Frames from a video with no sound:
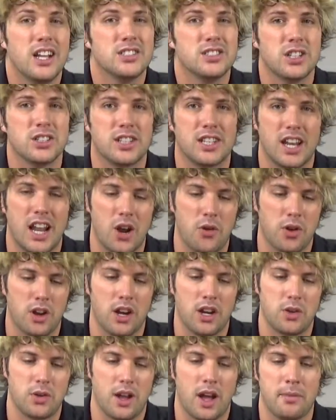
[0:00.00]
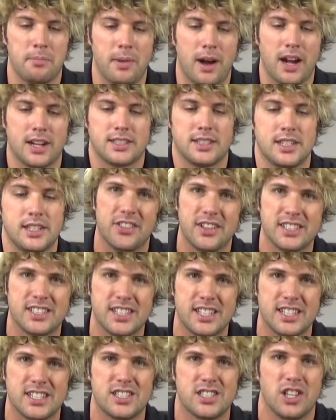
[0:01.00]
So today we're going to do an unboxing. This
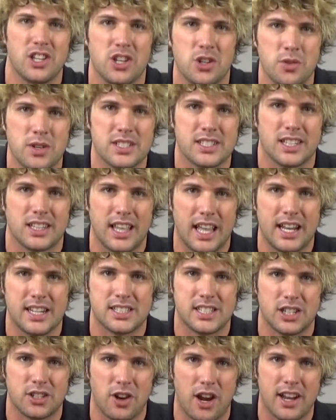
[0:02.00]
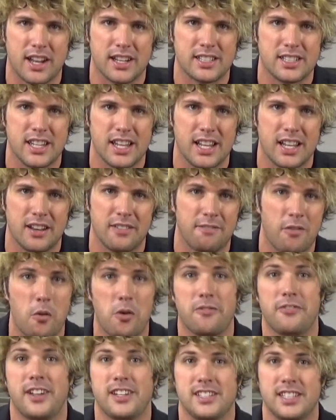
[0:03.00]
is the newest, latest, and greatest in
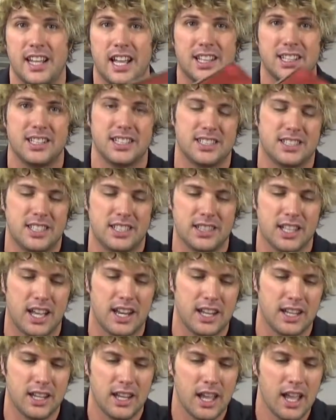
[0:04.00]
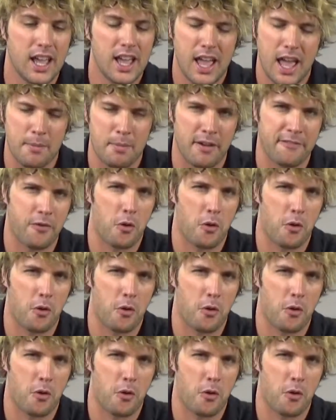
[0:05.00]
forward-facing LED scene lighting. And by